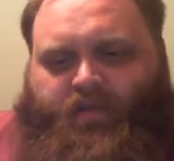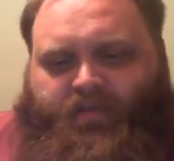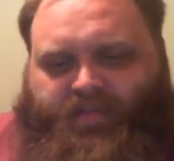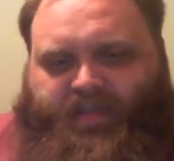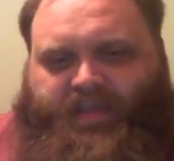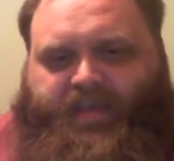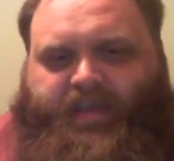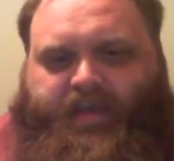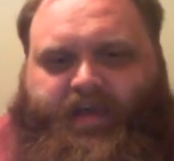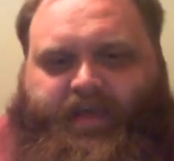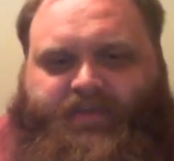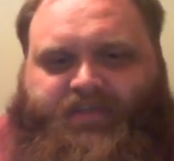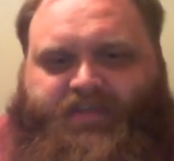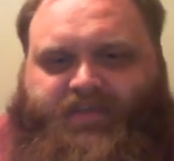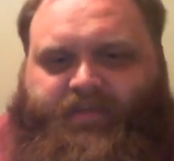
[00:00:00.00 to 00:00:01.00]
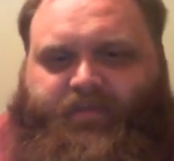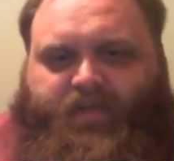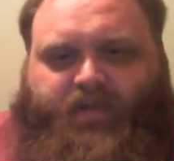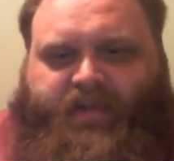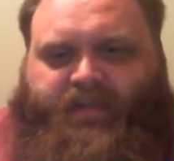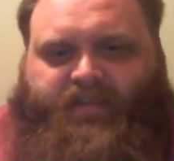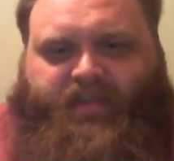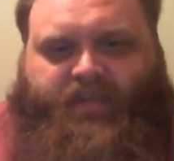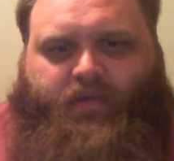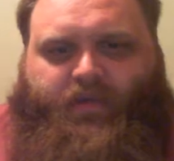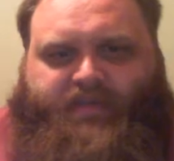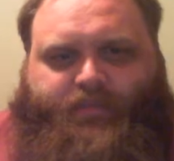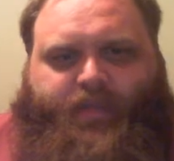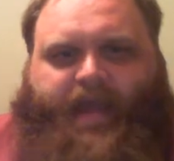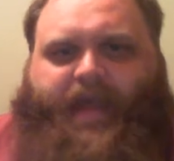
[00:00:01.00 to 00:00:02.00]
Just if you look at the
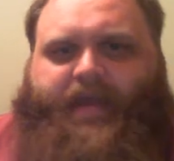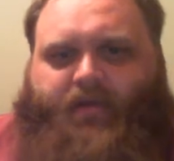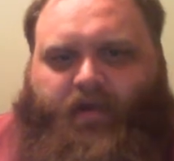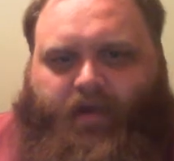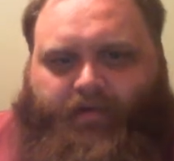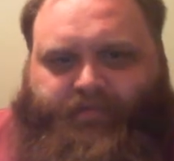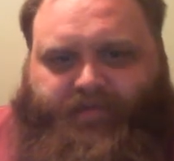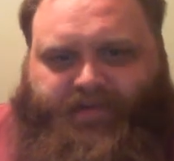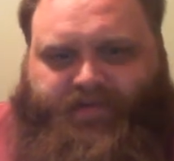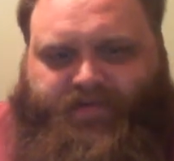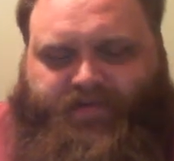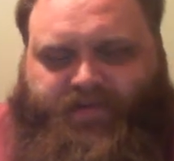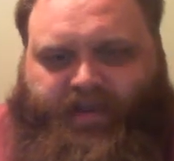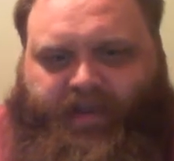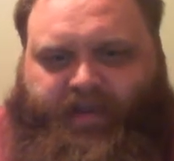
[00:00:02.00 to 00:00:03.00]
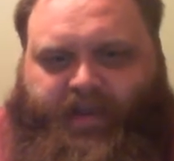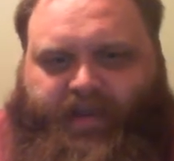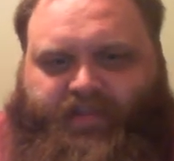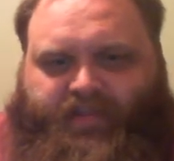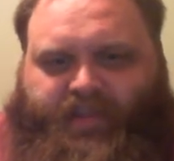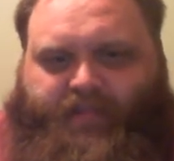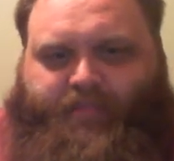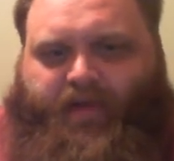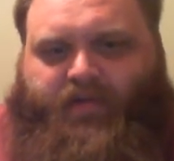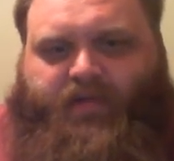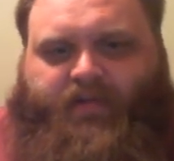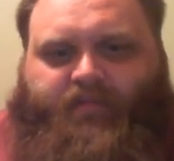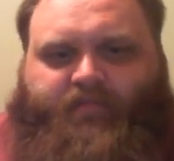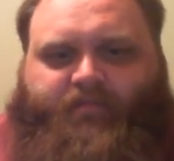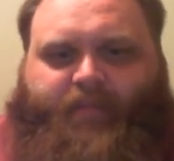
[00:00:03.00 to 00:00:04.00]
U.S. Patent Office and the amount
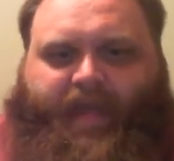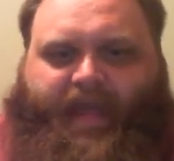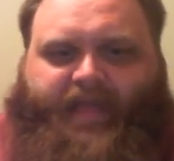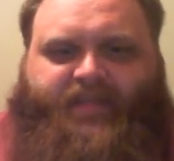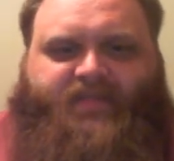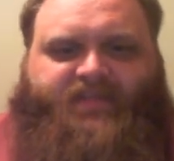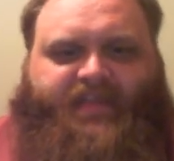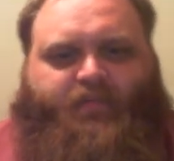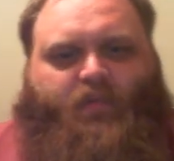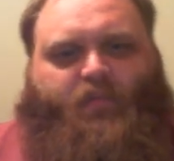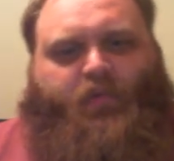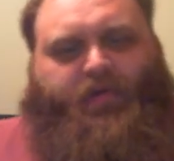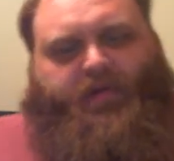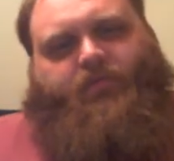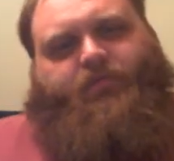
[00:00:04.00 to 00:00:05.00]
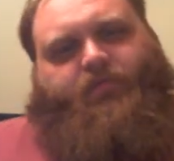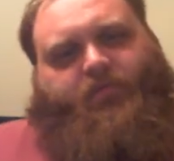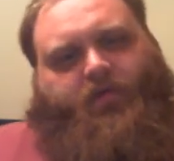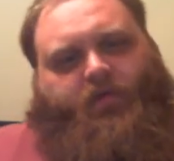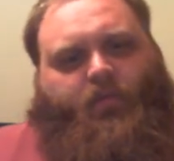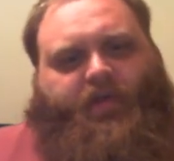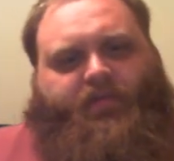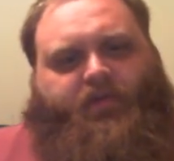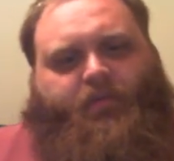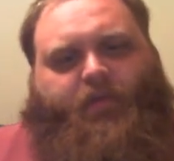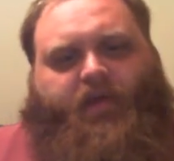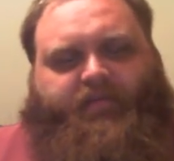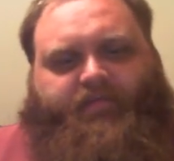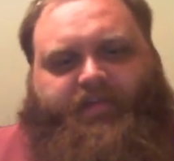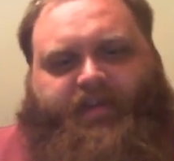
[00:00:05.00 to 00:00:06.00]
of patents that have been put out for weather
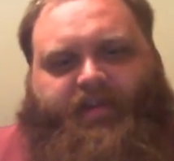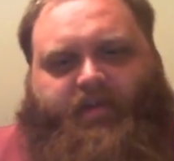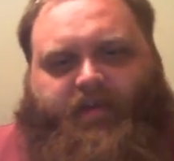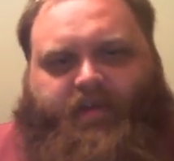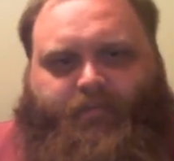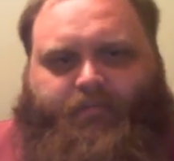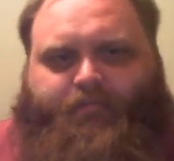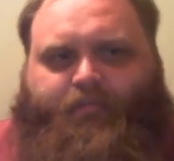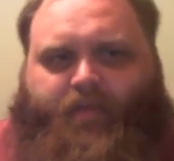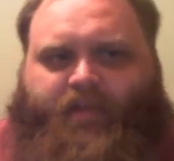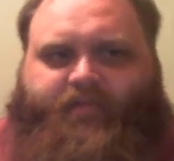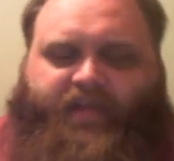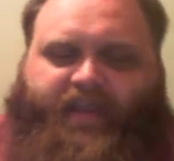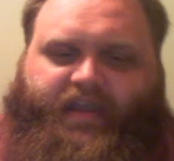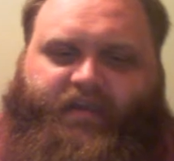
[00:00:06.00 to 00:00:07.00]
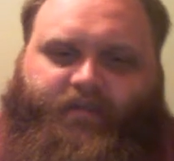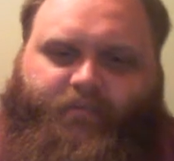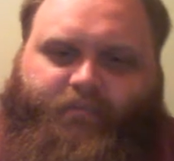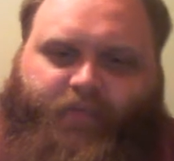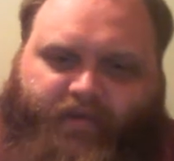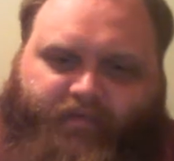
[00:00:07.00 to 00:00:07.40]
modification